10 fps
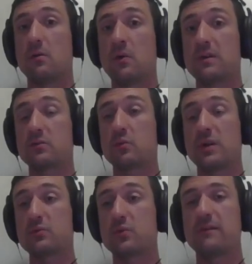once
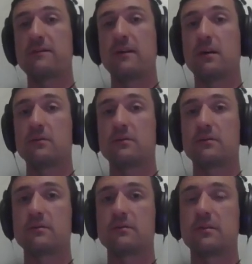we have
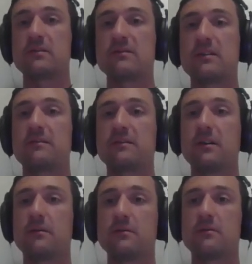found a set of
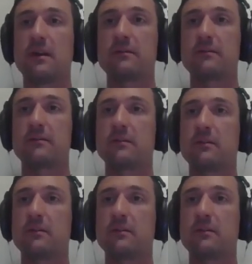levels that